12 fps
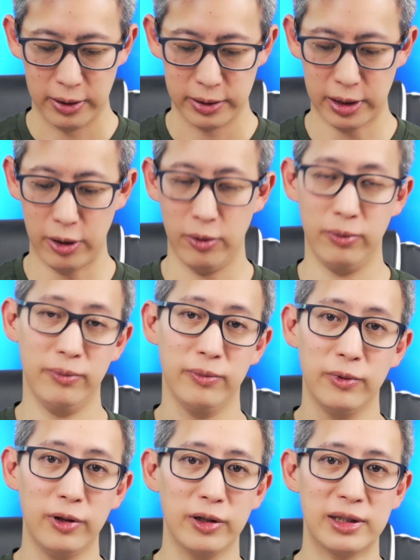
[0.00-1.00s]
so
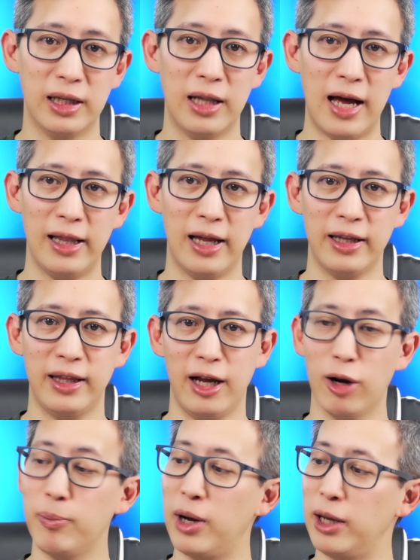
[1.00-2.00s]
looks a lot like the
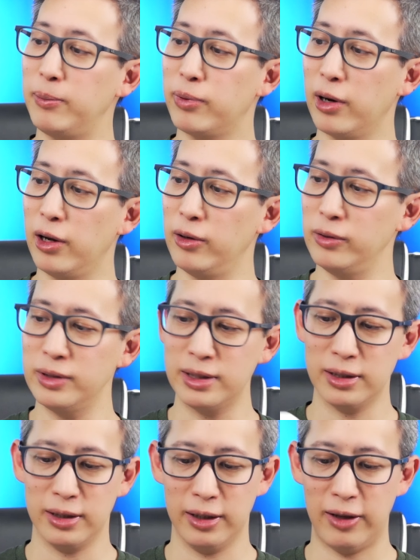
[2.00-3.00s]
AirPod
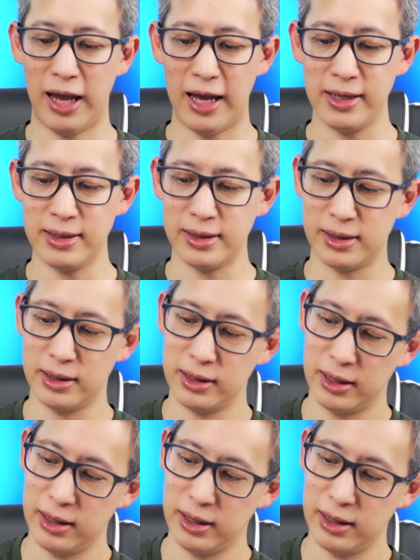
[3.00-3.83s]
Pros case.